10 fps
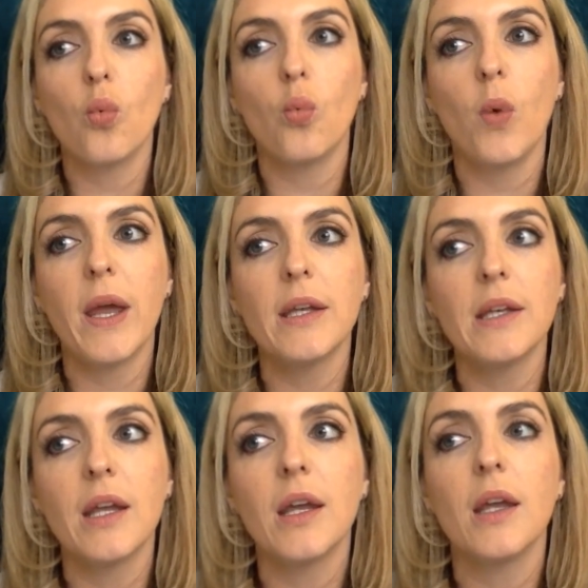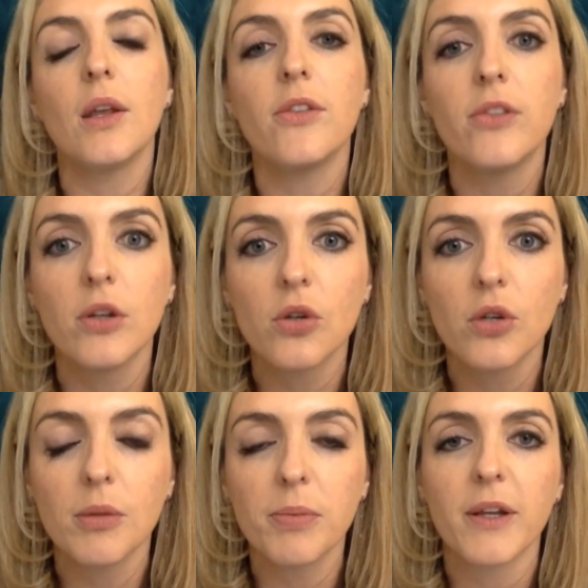when
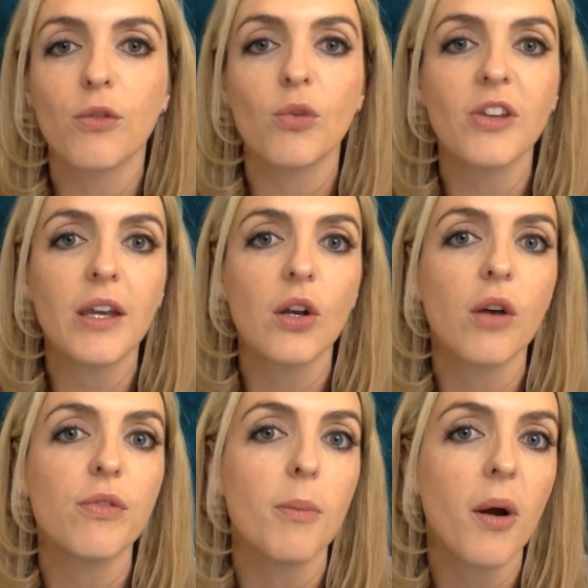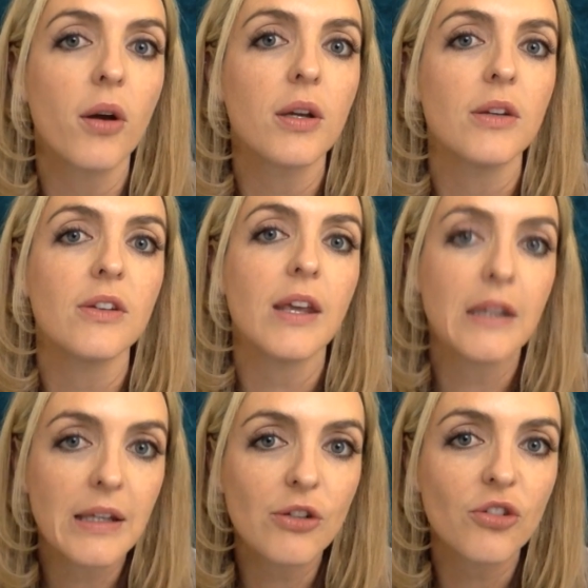silicone implants were taken off the market
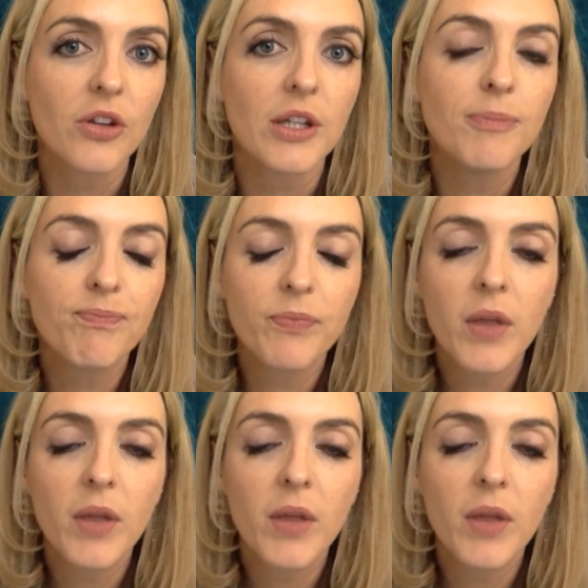initially,